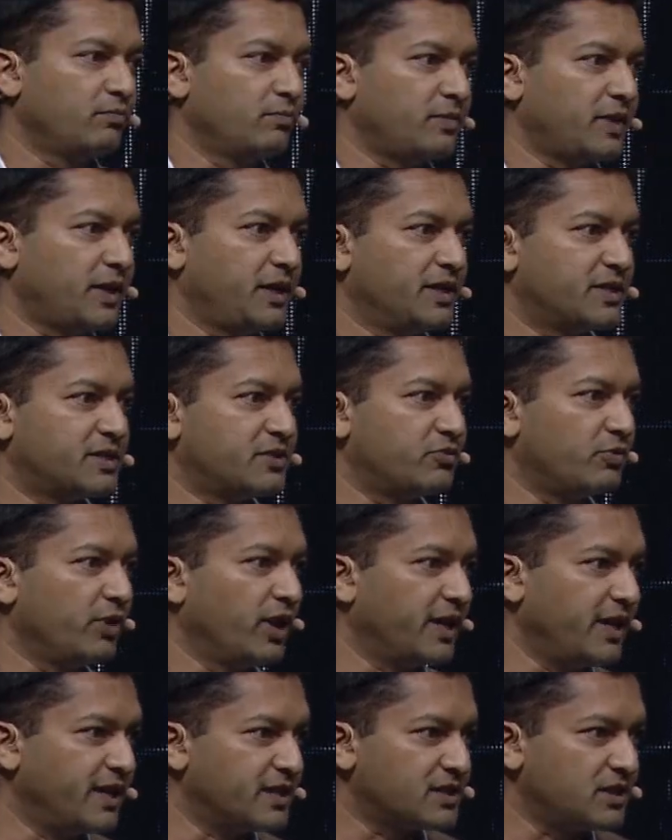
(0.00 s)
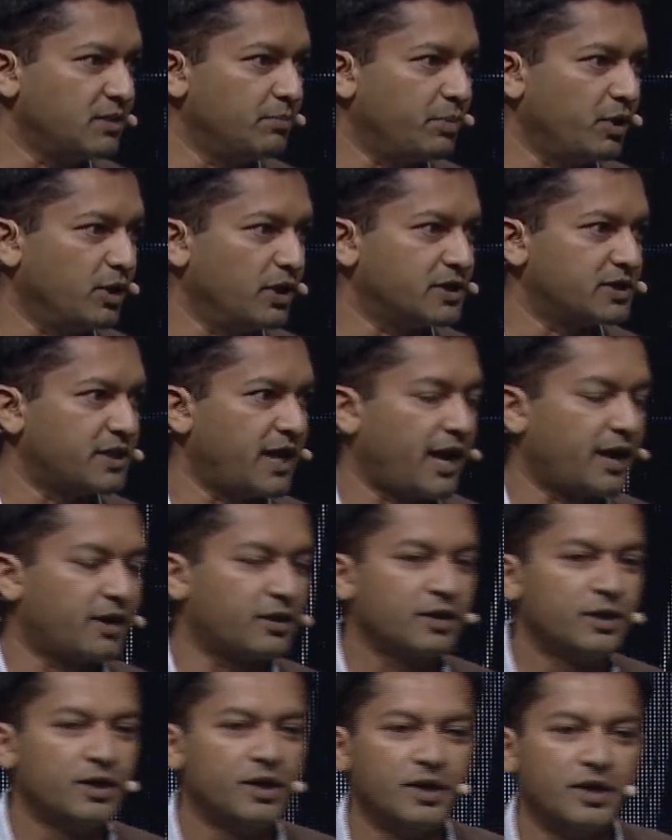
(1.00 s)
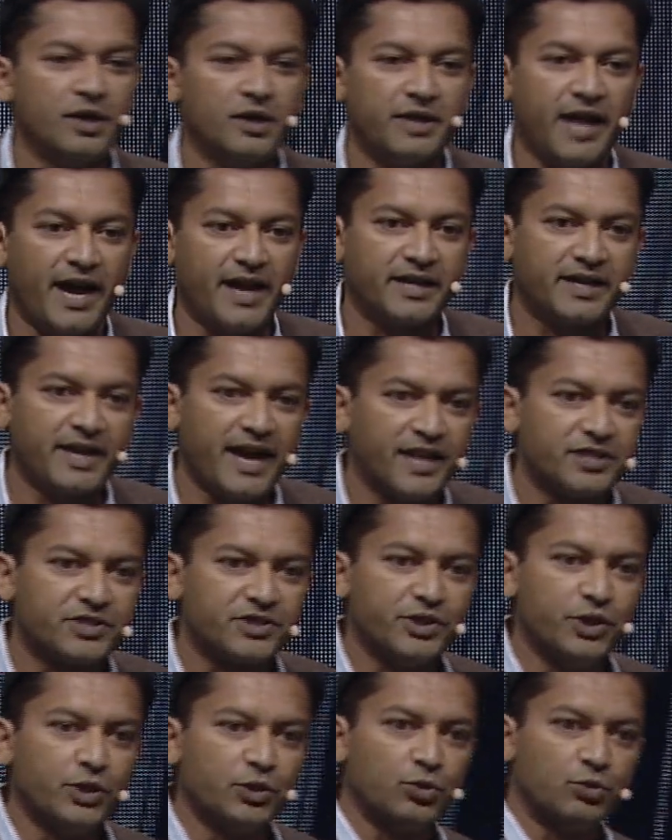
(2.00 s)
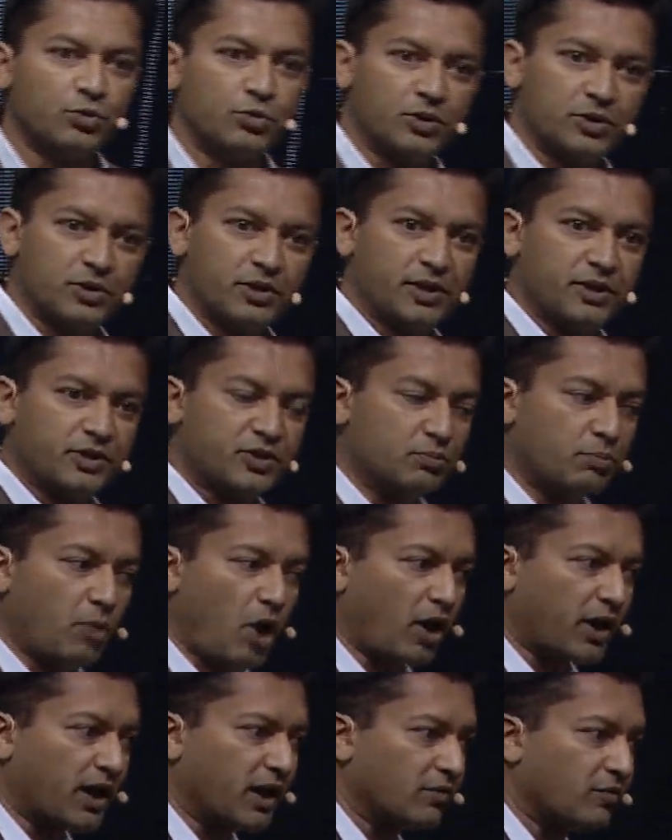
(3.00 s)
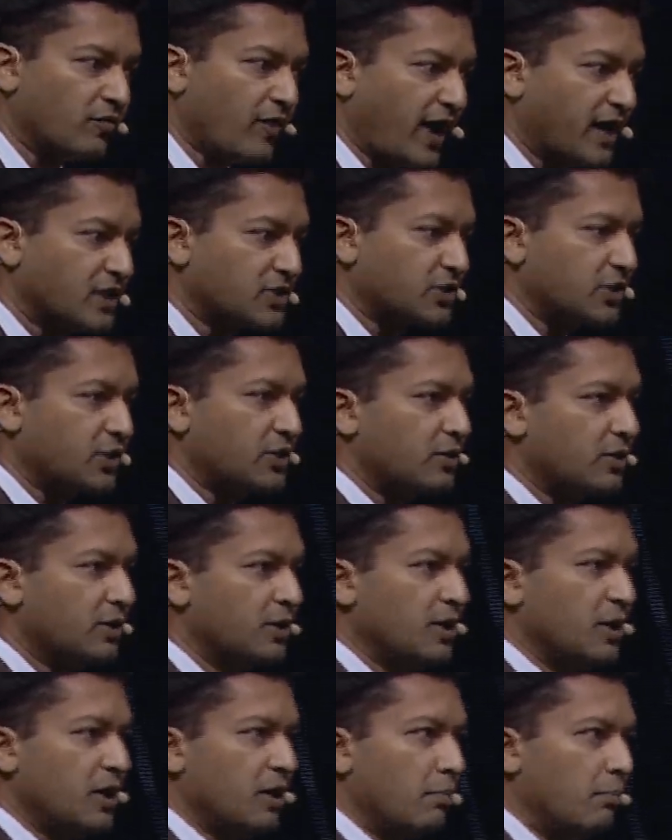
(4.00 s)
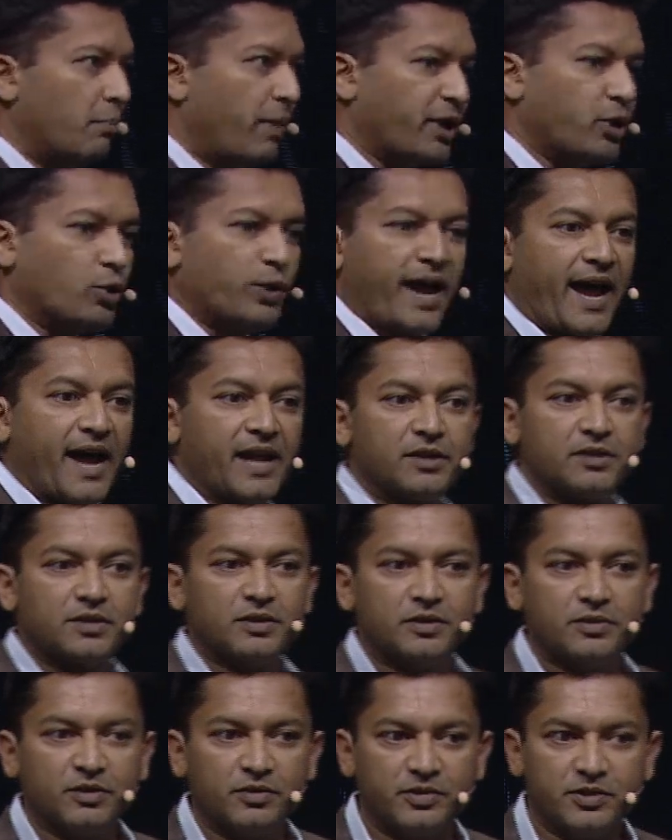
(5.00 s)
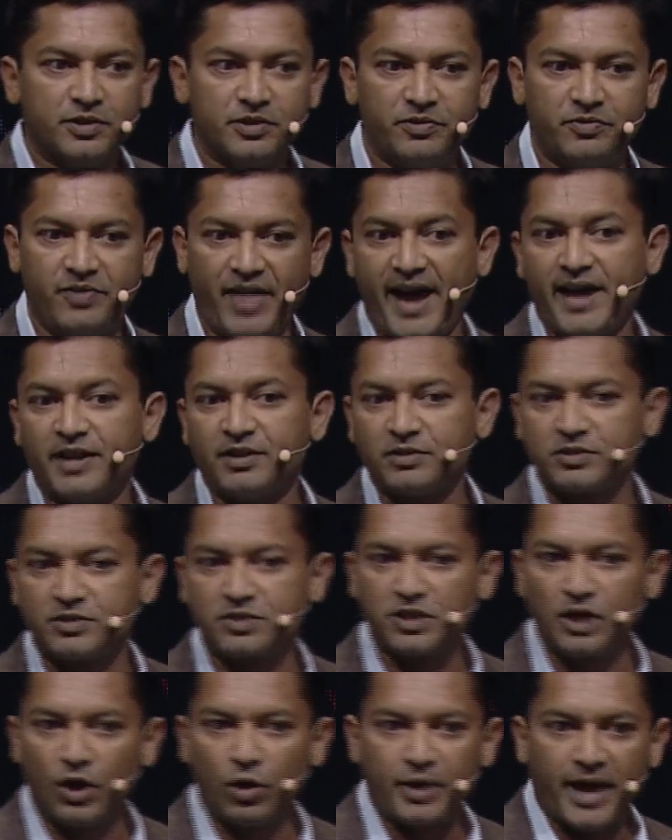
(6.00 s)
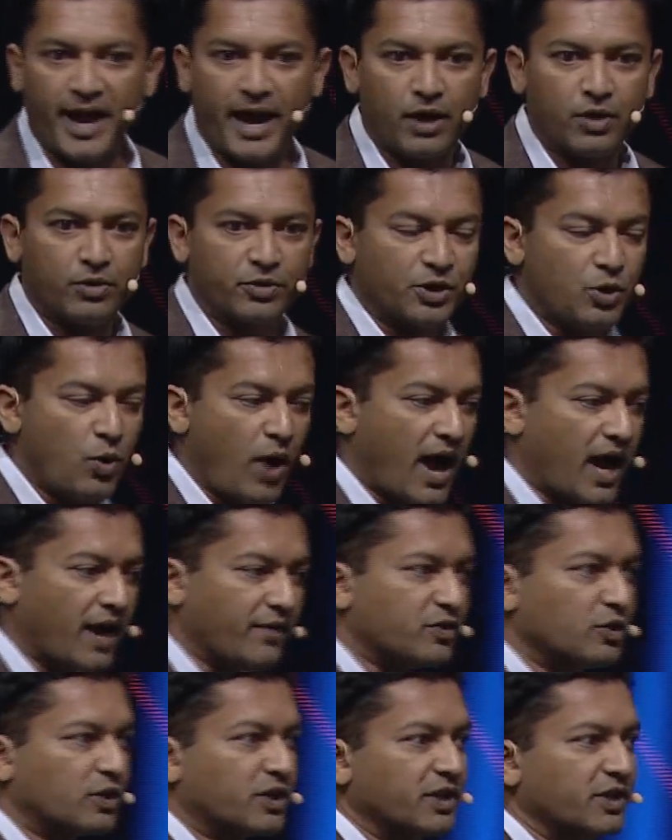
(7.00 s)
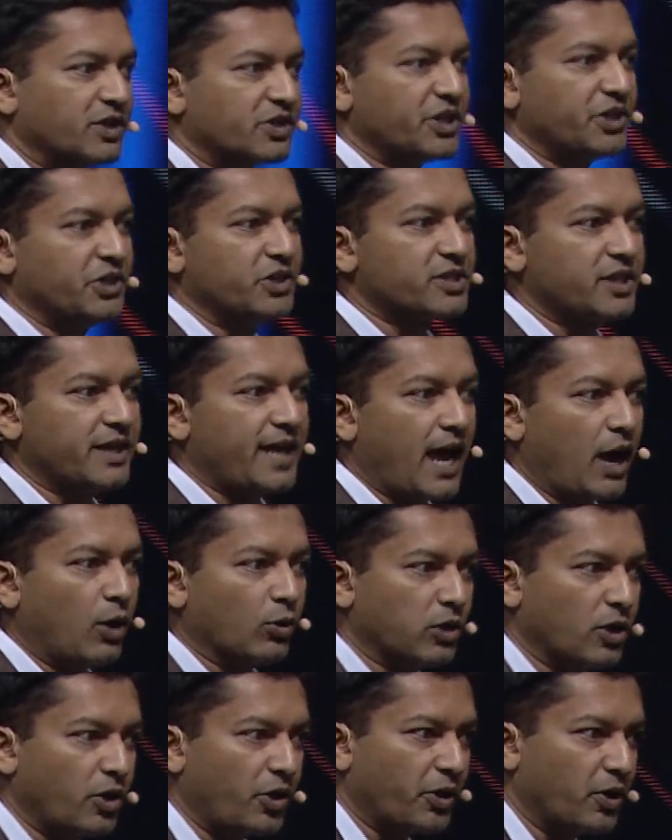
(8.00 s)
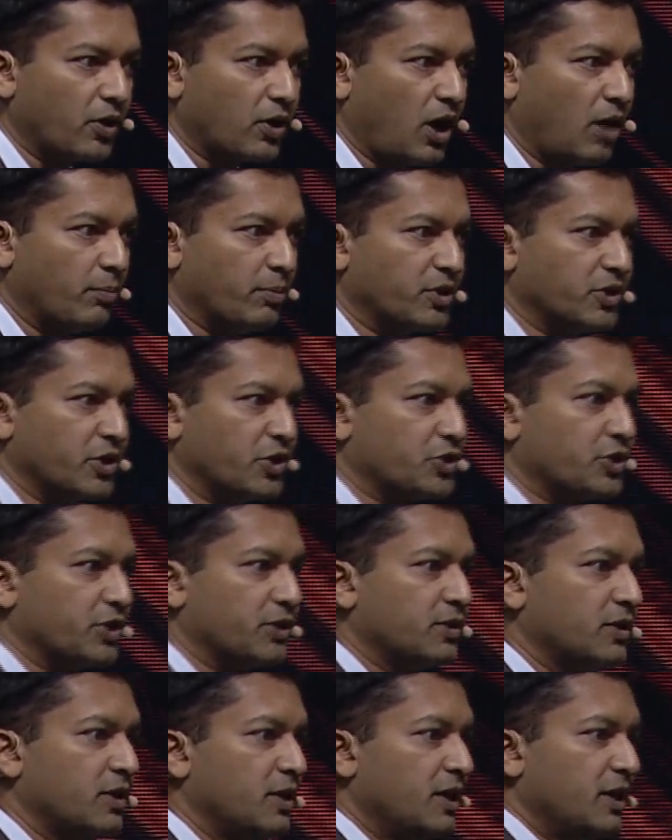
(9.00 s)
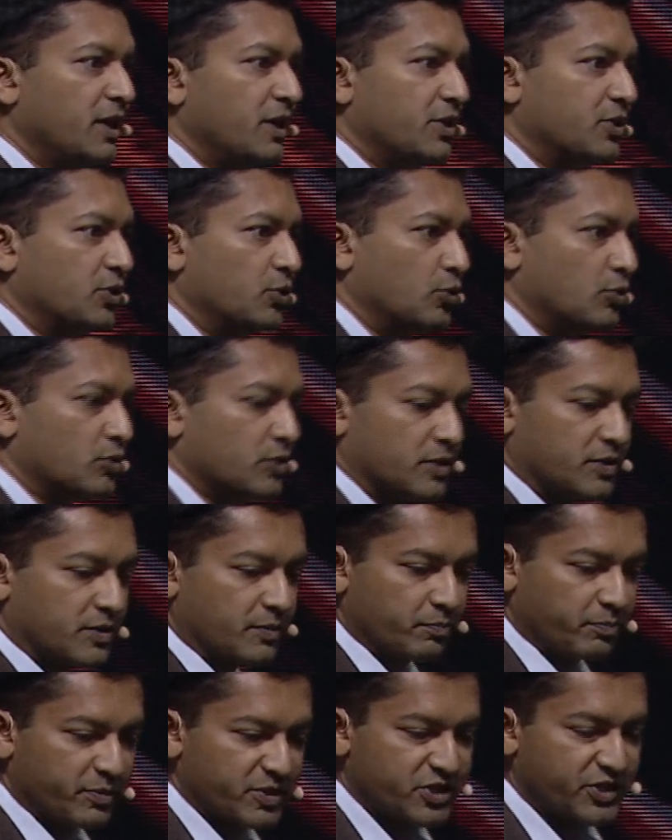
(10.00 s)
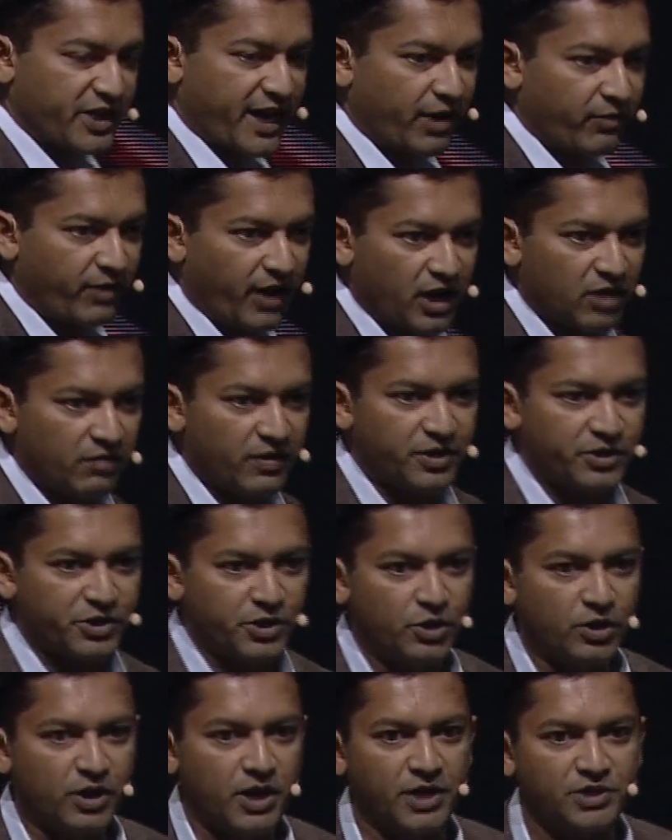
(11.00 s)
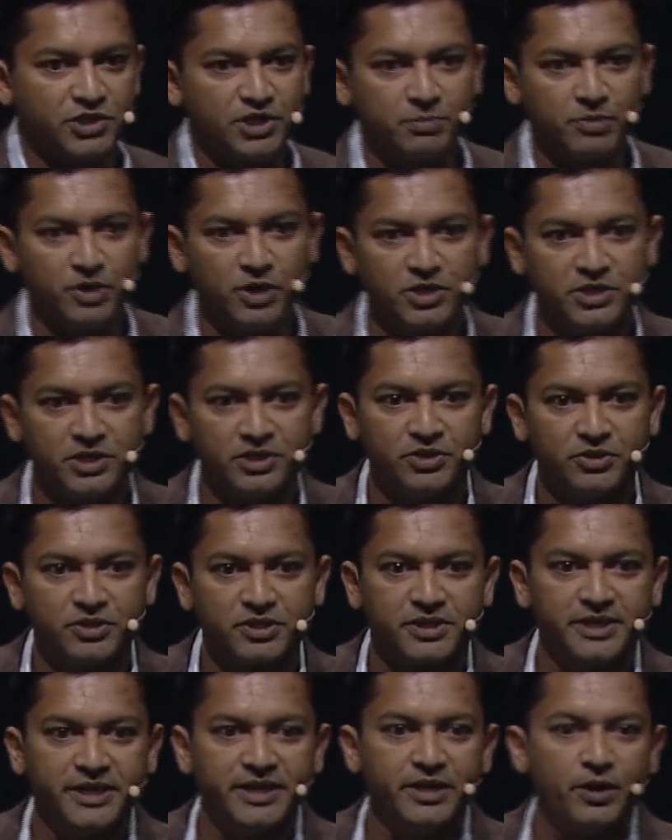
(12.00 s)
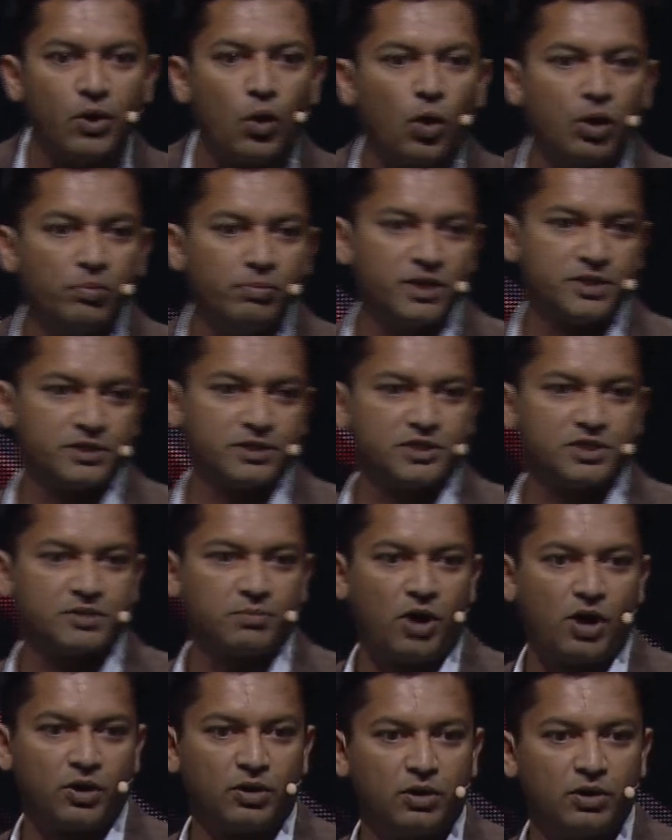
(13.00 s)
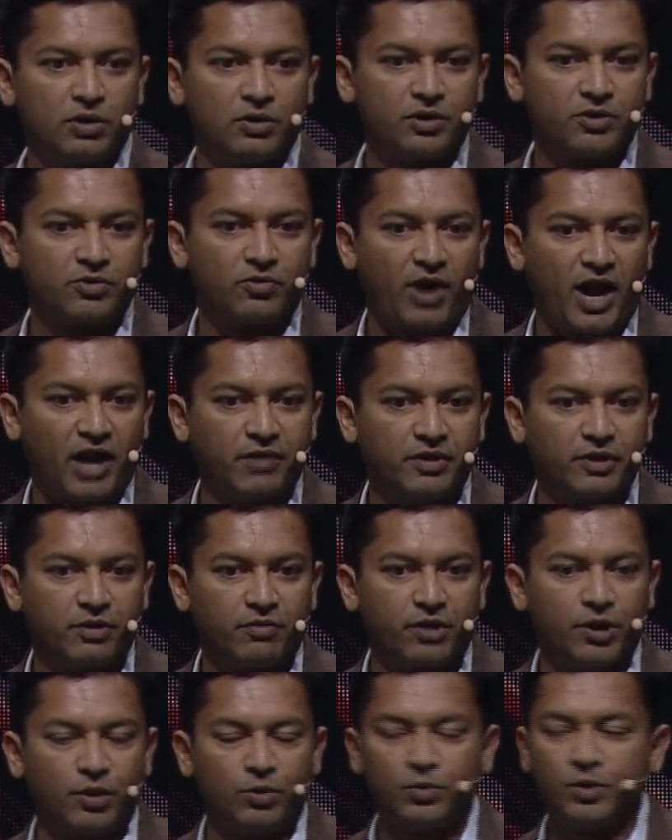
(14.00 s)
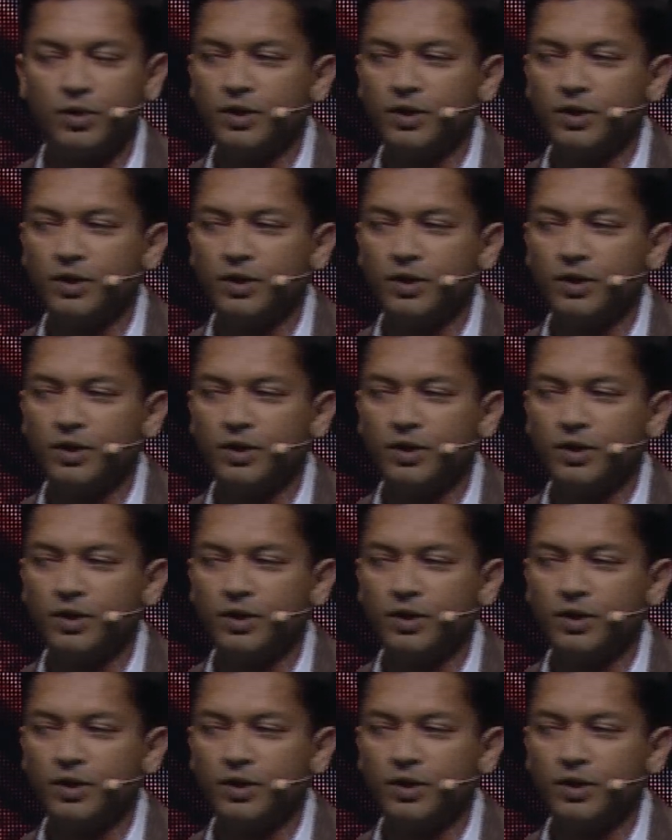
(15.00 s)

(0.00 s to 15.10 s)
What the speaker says: And it's really as simple as that. That gets you to market faster, but you can't then slow down. You have to continuously outlearn your competition to stay relevant to your customers and to see your business model thrive and grow.